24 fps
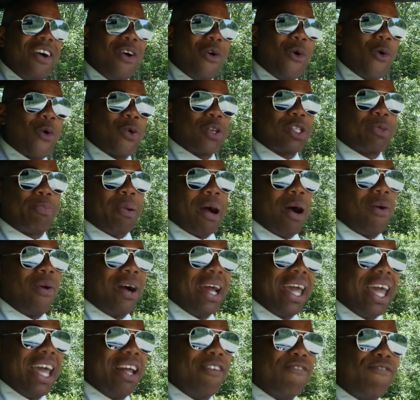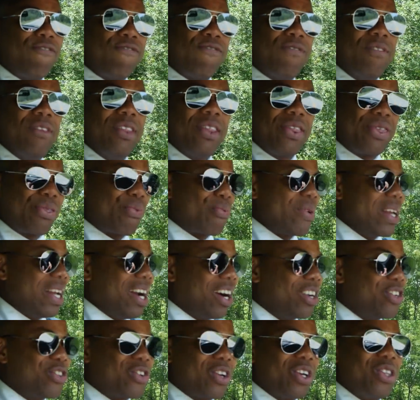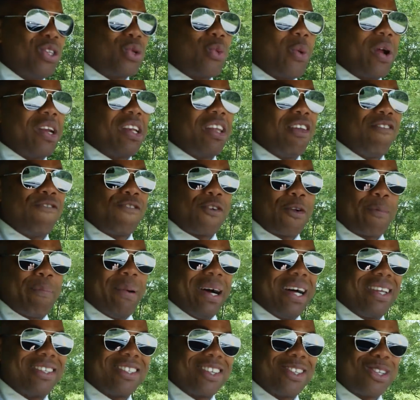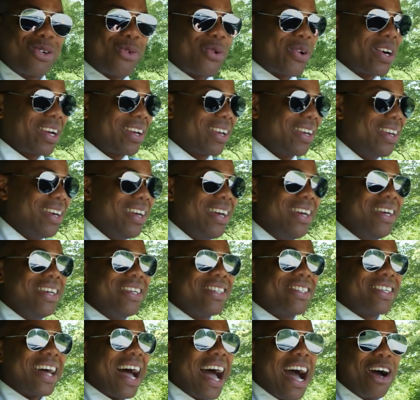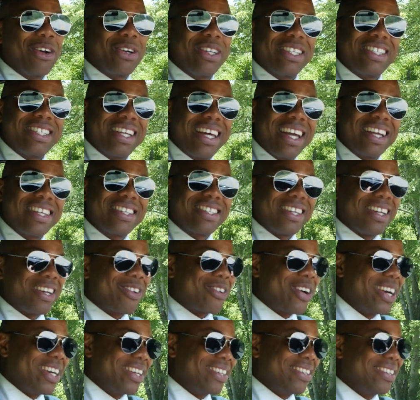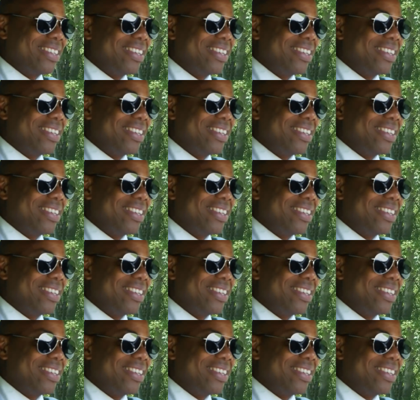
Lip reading: horsepower and 320 foot-pounds of torque. So how does it accelerate?